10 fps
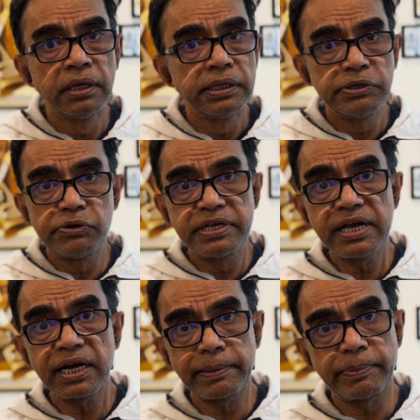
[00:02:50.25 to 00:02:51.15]
You
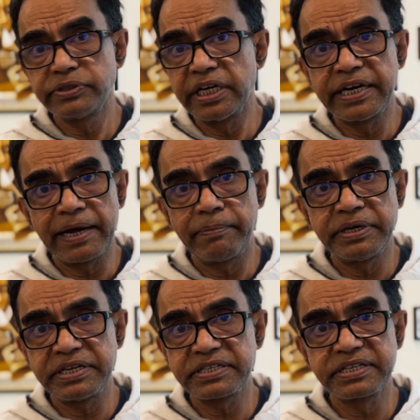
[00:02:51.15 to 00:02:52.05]
hear about the
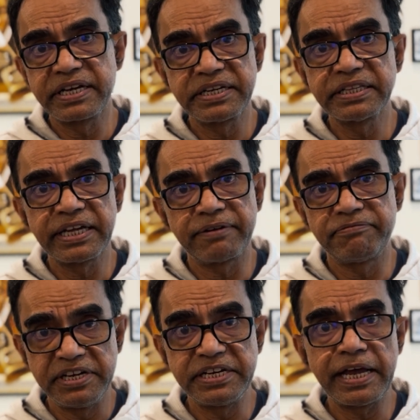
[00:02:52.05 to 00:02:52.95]
diabetics getting their
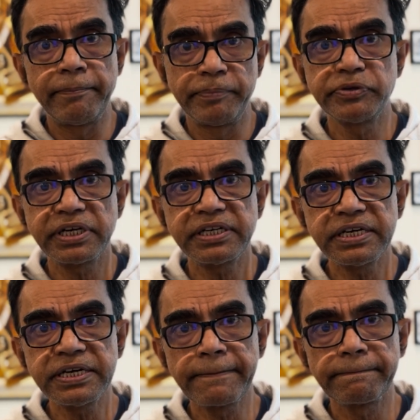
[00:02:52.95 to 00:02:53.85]
feet
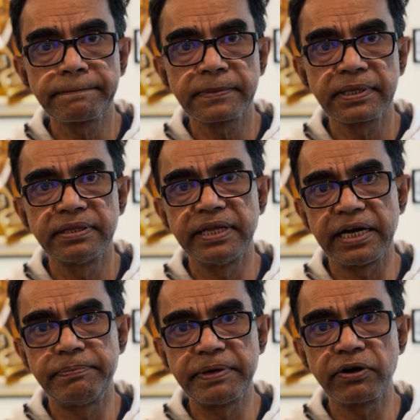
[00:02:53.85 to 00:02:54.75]
amputated.
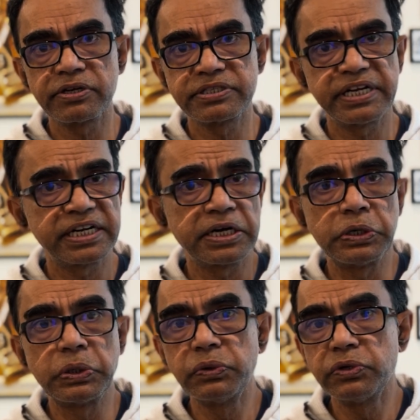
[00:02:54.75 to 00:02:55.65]
That because there are
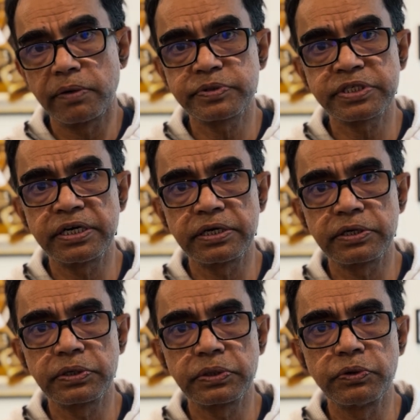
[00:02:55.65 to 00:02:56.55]
no good option
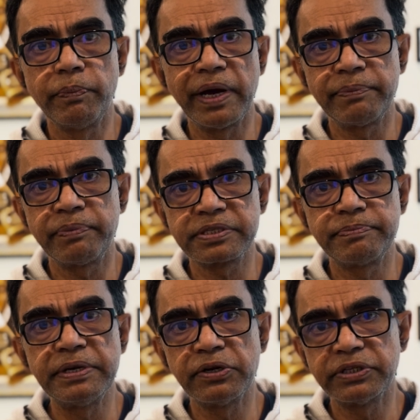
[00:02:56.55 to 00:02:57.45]
to bypass
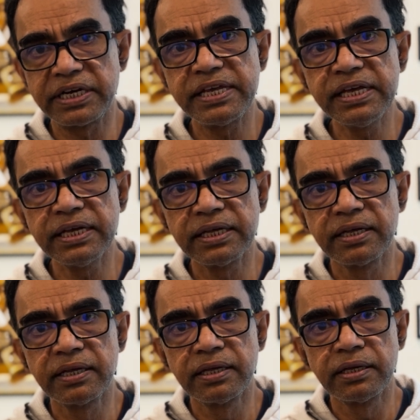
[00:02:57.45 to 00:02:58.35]
below the knee,
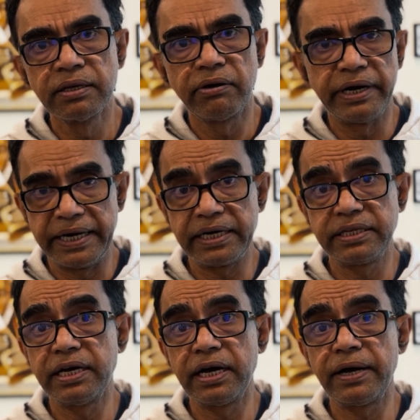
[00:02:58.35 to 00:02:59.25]
where
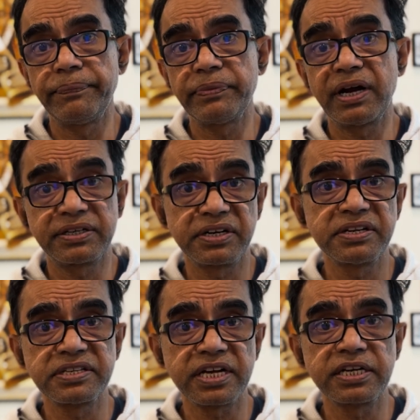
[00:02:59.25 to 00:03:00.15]
the
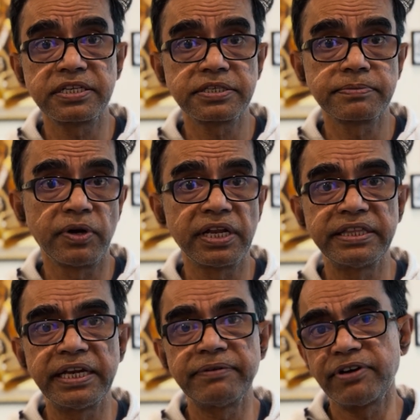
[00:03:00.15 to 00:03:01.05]
arteries are smaller
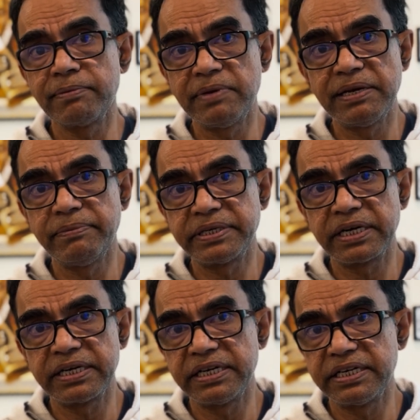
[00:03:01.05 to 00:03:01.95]
than 5 mm in